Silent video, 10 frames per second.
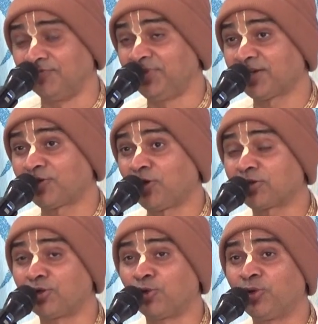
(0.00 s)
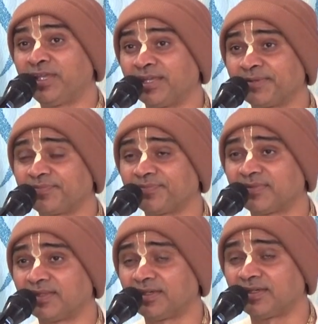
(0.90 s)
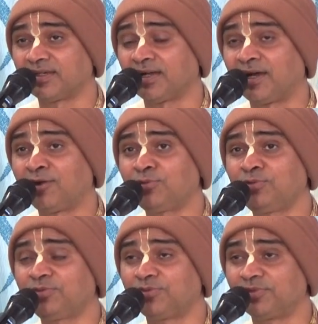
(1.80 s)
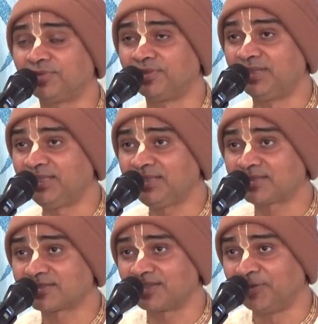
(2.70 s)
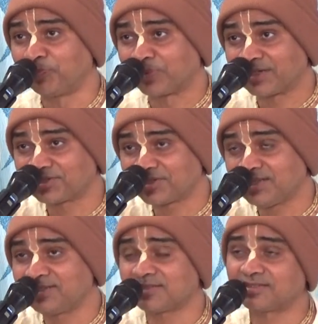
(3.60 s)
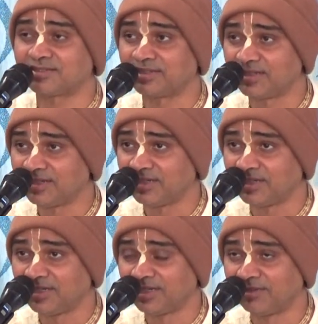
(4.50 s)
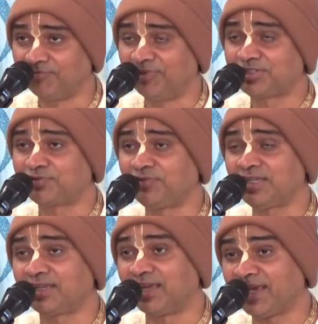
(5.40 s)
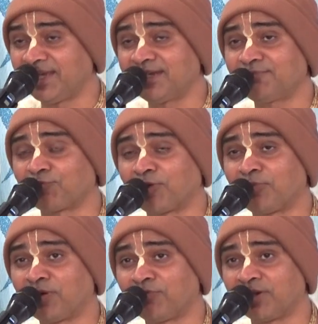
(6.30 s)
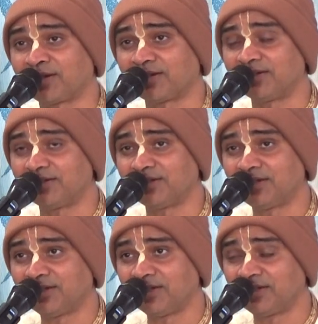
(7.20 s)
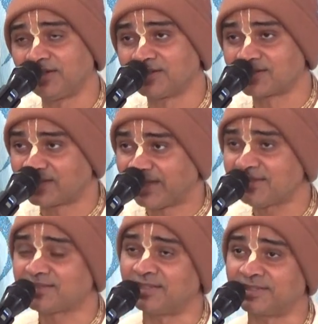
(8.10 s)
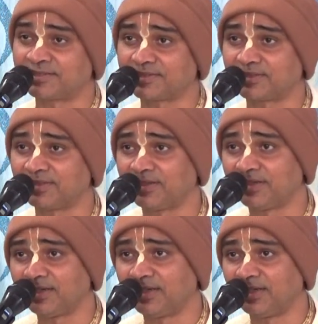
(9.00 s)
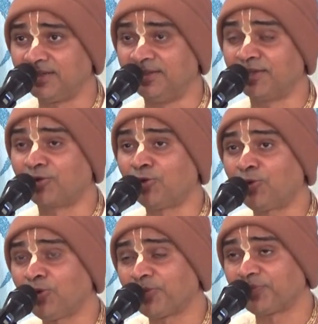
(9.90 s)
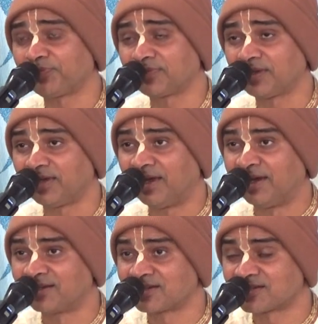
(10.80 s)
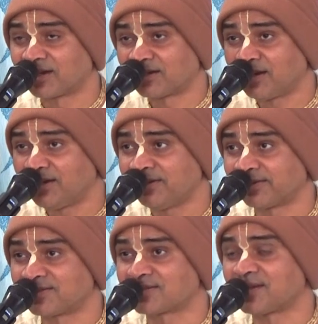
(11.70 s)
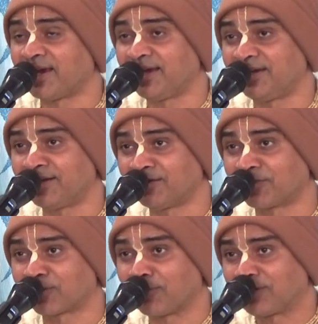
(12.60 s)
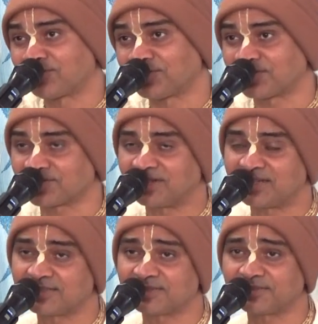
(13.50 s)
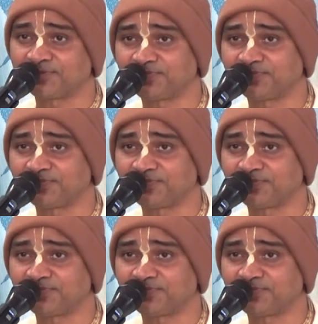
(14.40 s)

We are not knowing how these impressions which we gain from our senses, they go and subtly reside in our consciousness.